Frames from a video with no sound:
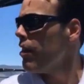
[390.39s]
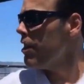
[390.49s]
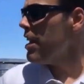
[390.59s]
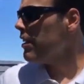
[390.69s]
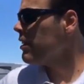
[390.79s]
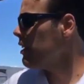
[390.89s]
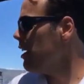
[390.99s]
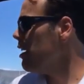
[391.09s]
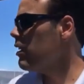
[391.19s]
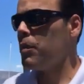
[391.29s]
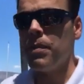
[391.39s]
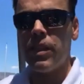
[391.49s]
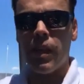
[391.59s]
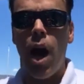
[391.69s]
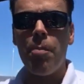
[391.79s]
This is
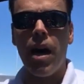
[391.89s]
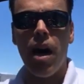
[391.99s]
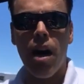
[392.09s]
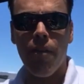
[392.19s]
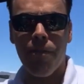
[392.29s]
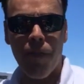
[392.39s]
Mazama, our